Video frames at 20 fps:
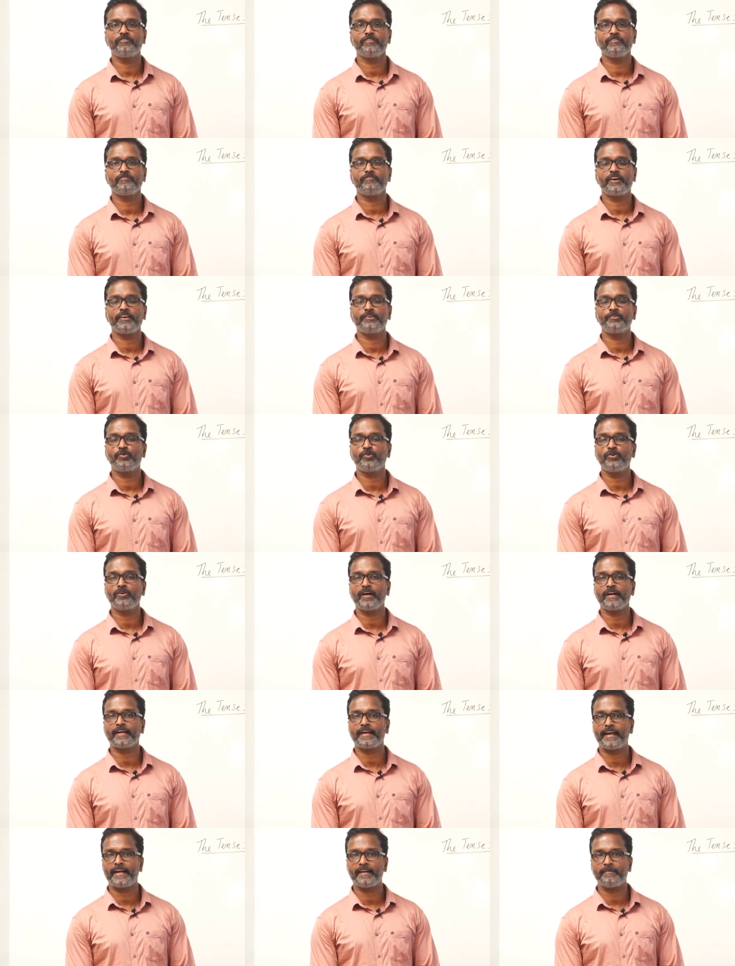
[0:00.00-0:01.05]
5Co
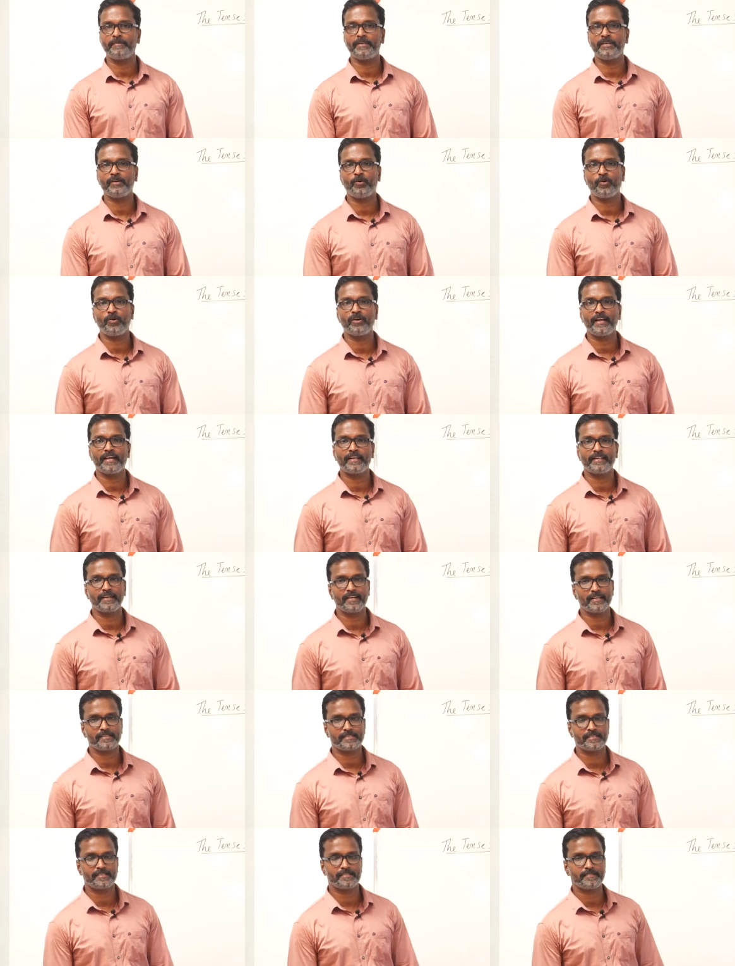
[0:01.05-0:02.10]
Academy online
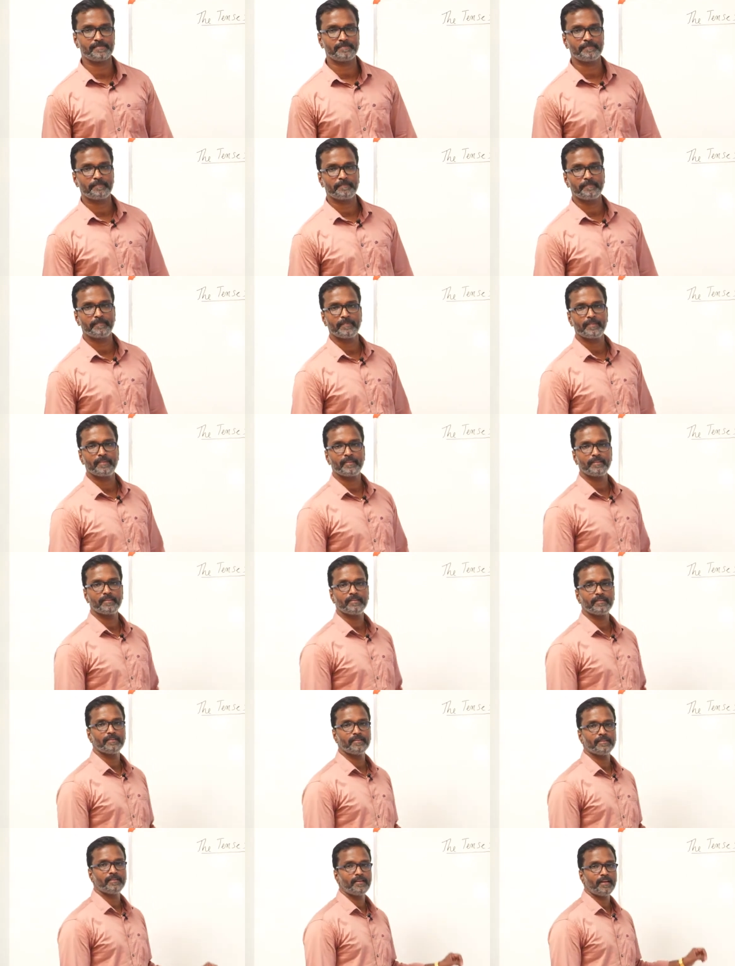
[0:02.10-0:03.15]
classes.
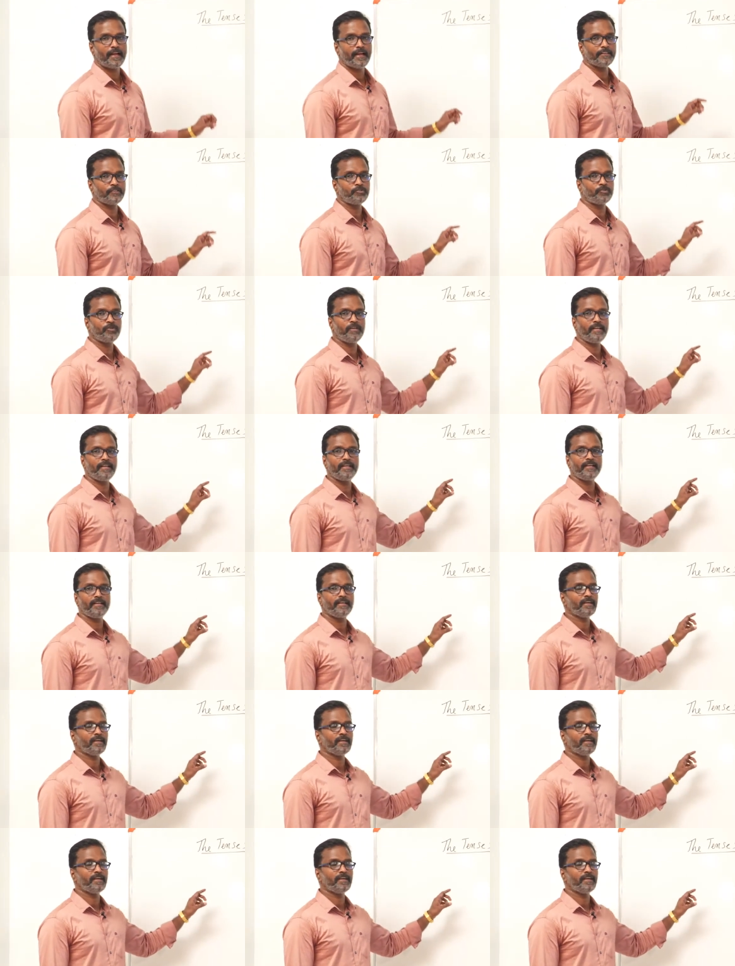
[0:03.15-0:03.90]
And today